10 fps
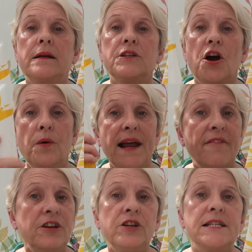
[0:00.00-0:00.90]
go and
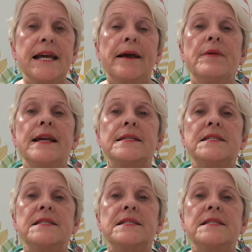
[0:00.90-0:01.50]
have a look at it. It's